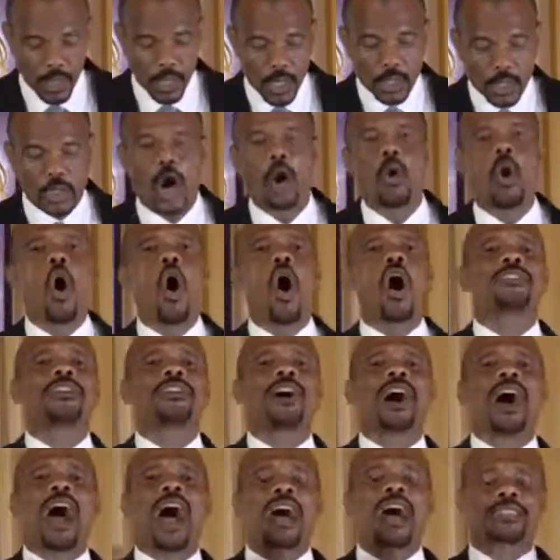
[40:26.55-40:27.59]
Now all the
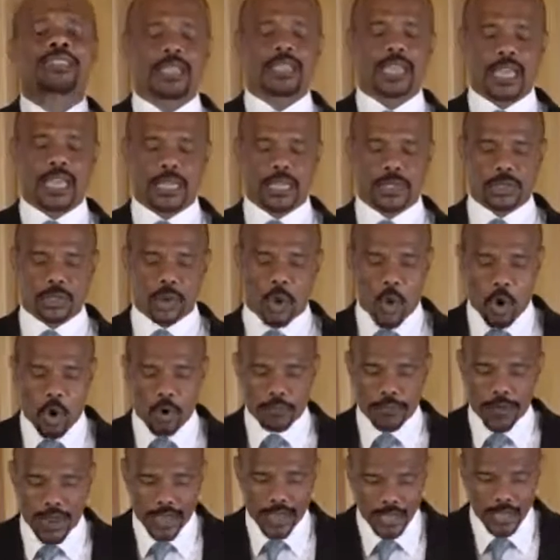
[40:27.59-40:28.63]
heartache is
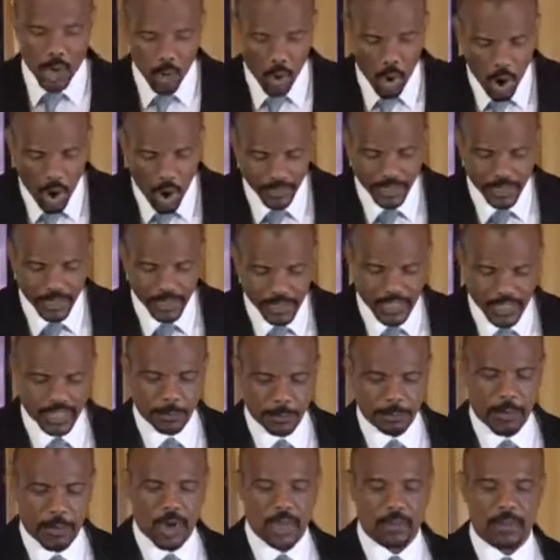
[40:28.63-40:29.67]
over. Now all the
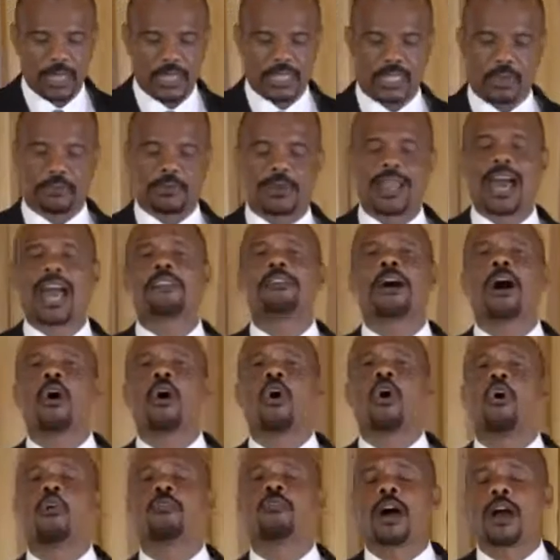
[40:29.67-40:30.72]
disappointments of life are
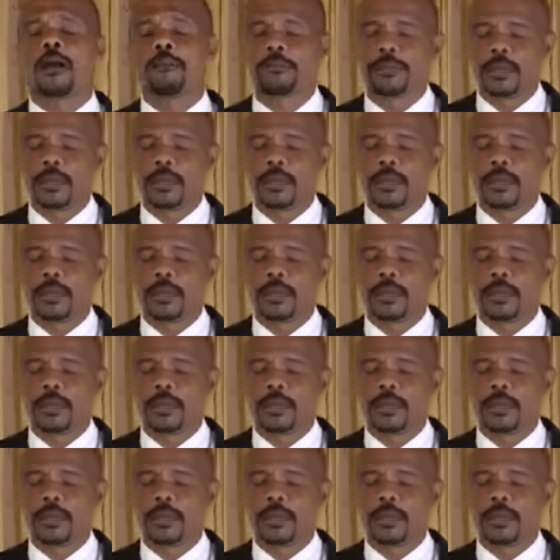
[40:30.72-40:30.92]
over.